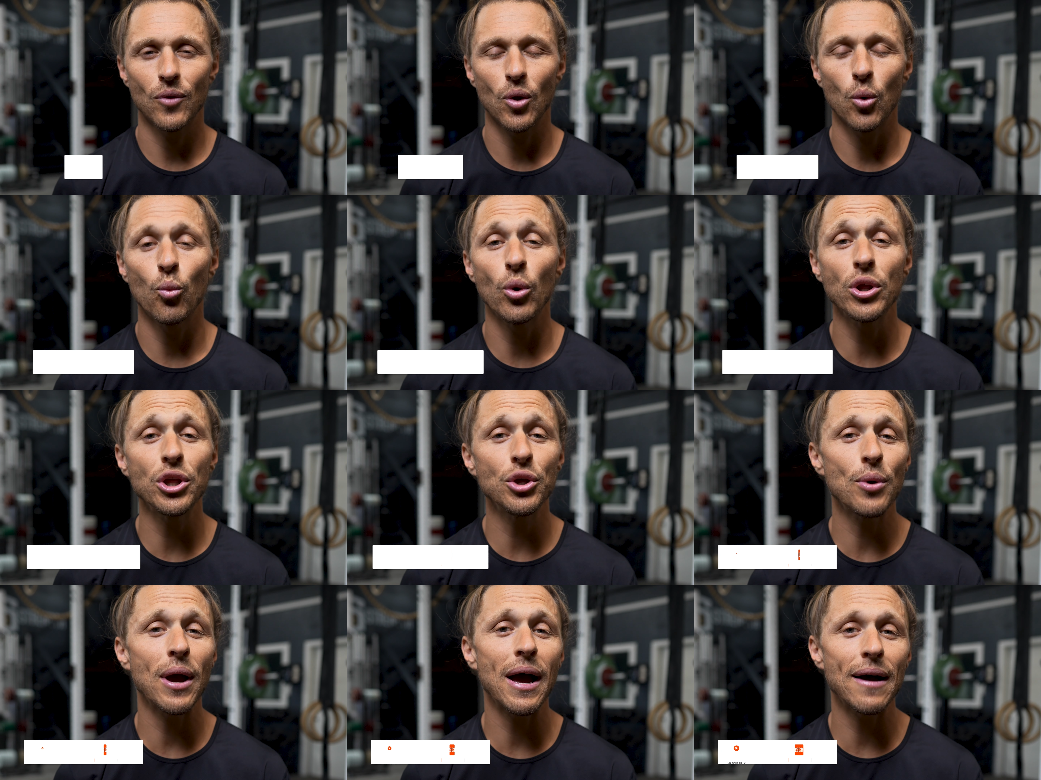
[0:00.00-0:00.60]

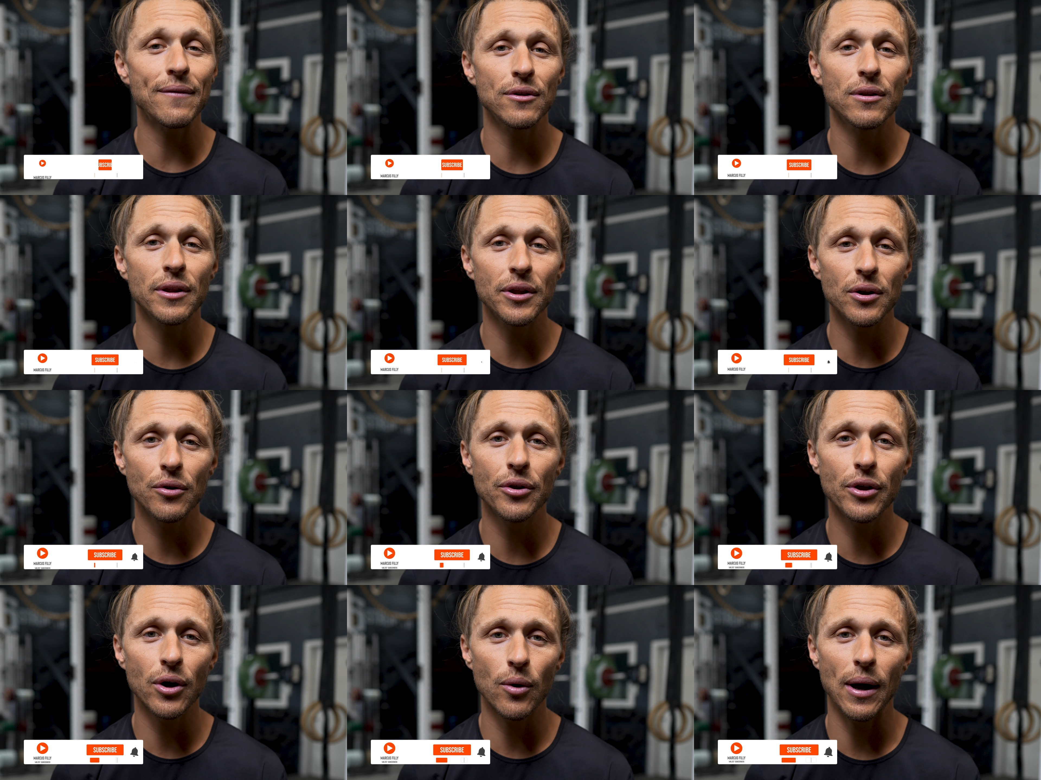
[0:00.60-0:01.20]
When you have a
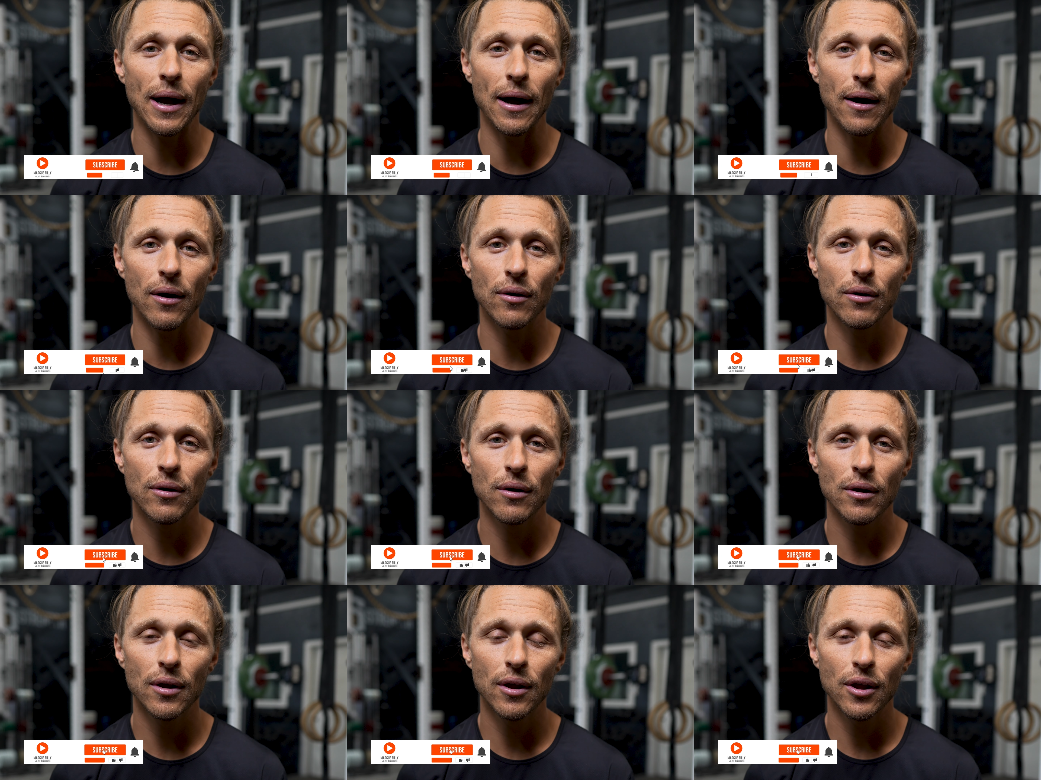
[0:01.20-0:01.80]
little know how,
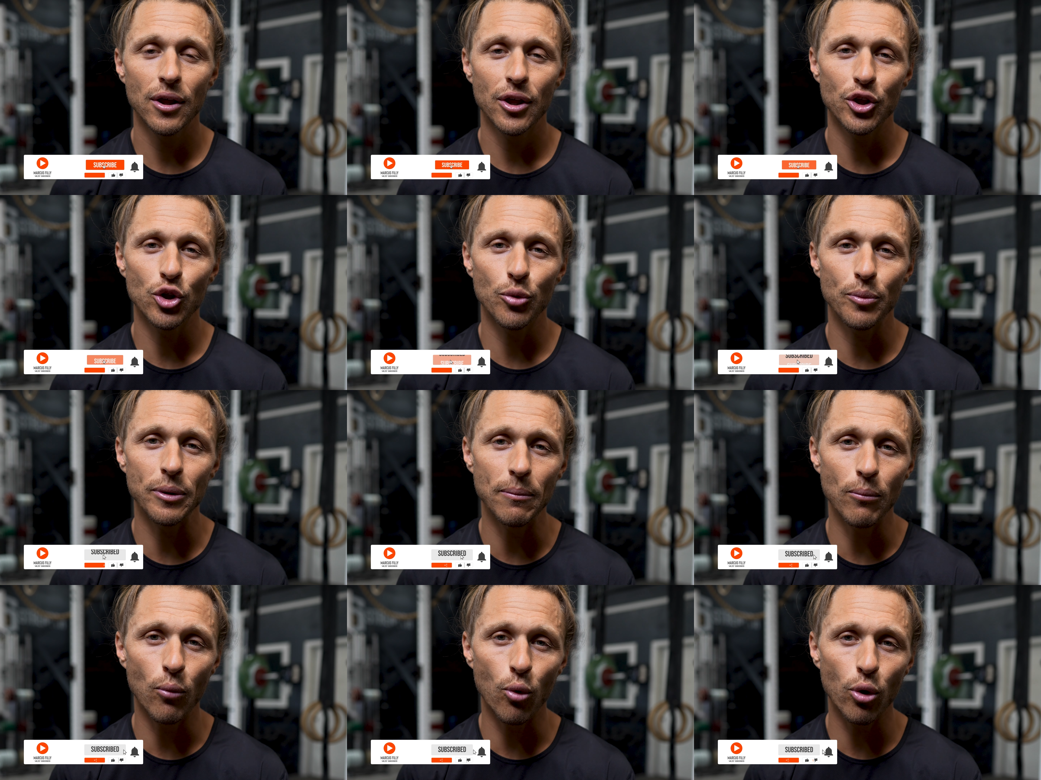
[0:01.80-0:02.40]
you'll
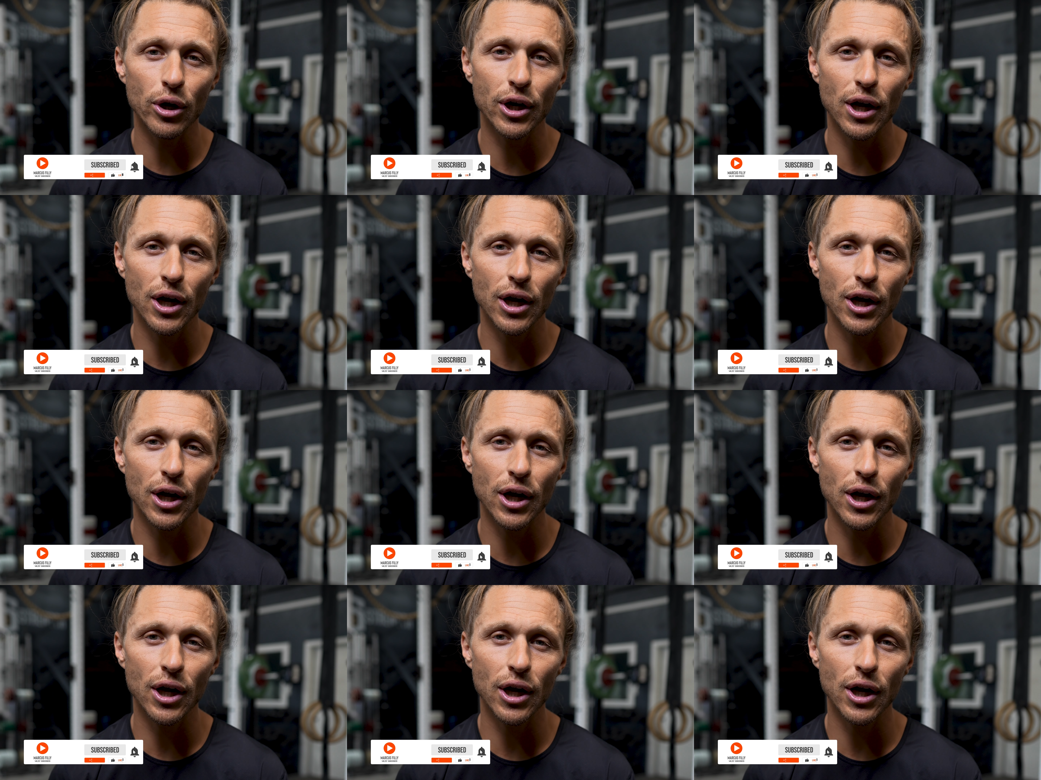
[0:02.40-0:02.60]
be more